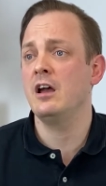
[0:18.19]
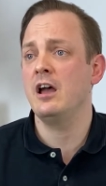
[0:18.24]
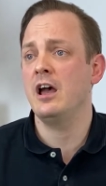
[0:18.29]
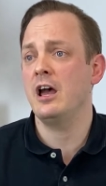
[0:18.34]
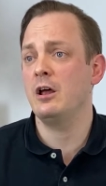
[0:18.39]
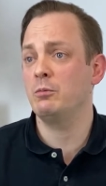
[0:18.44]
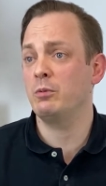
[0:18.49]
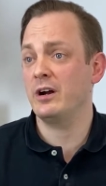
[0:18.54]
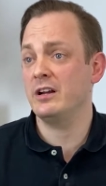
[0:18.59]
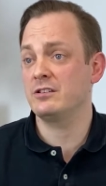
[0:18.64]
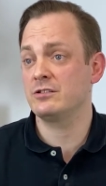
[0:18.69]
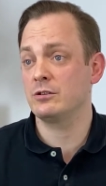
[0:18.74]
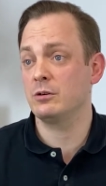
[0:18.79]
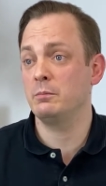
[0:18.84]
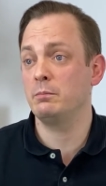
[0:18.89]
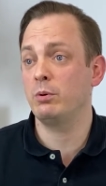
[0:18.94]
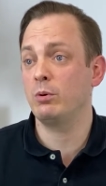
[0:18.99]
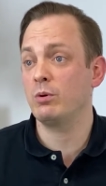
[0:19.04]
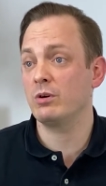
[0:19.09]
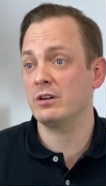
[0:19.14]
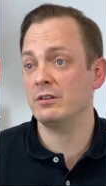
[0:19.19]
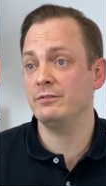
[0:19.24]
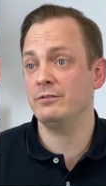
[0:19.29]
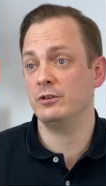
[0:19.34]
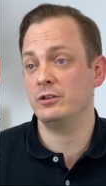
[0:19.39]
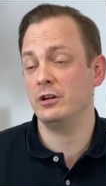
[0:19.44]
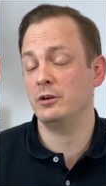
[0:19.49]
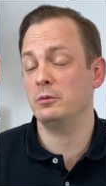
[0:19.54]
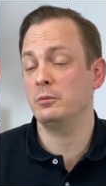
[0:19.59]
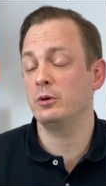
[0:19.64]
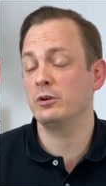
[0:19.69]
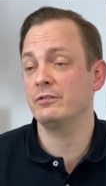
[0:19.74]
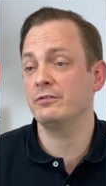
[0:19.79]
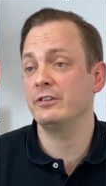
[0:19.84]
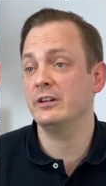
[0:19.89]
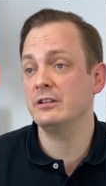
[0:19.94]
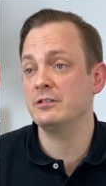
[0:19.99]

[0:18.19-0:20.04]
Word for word: and why it's so important for the automotive